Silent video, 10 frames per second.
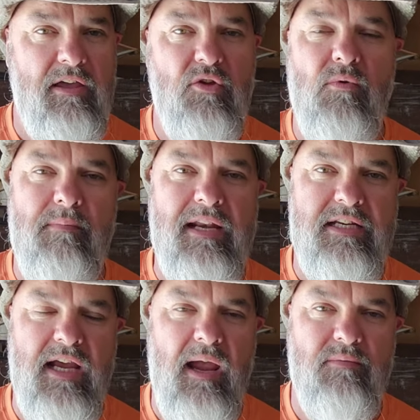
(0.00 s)
And there were
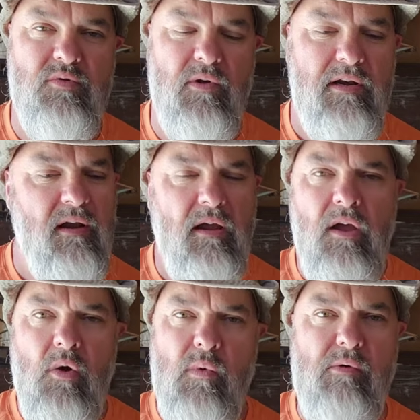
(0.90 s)
many times when
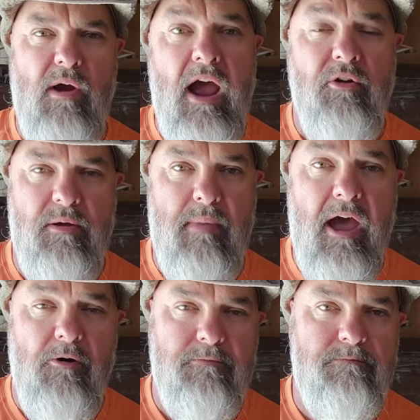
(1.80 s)
we were out and
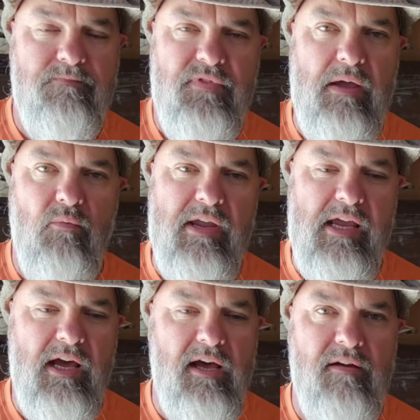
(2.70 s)
about that
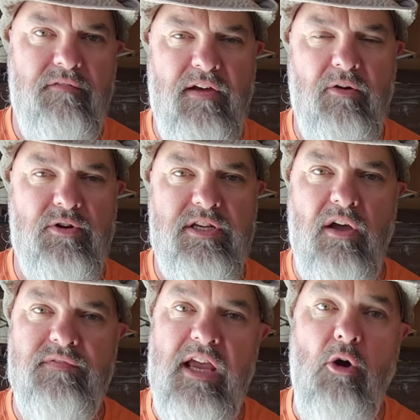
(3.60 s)
we found
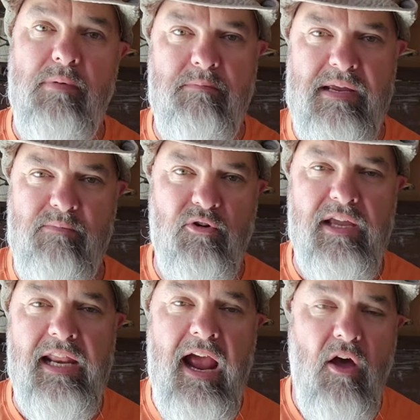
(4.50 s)
ourselves helping people
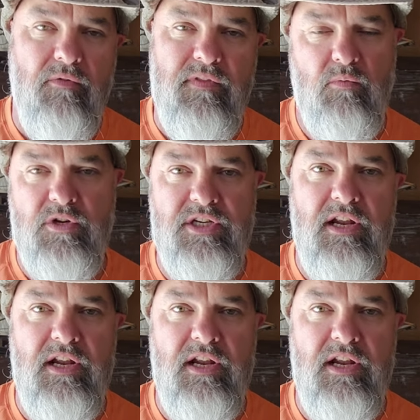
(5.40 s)
get out that were